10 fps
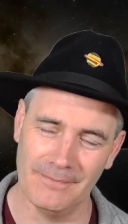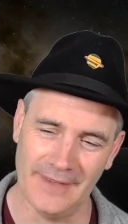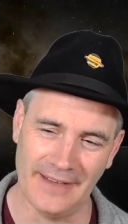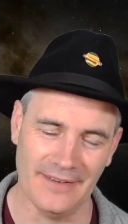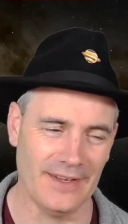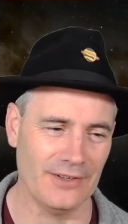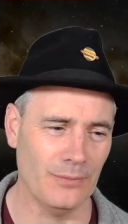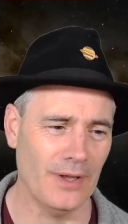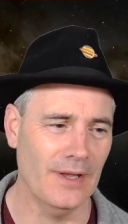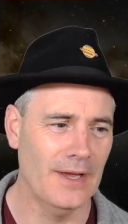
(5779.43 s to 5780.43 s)
natty things as
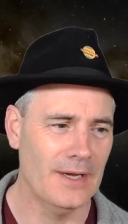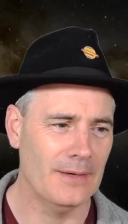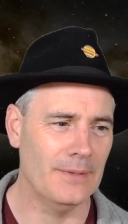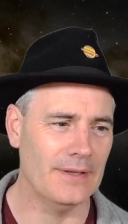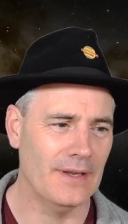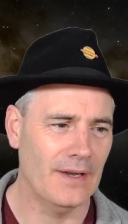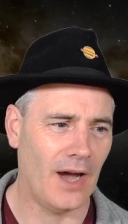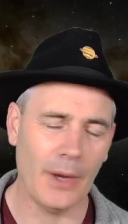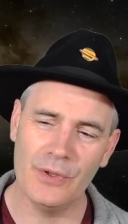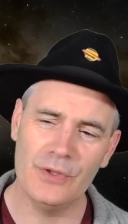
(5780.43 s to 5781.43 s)
well. But I would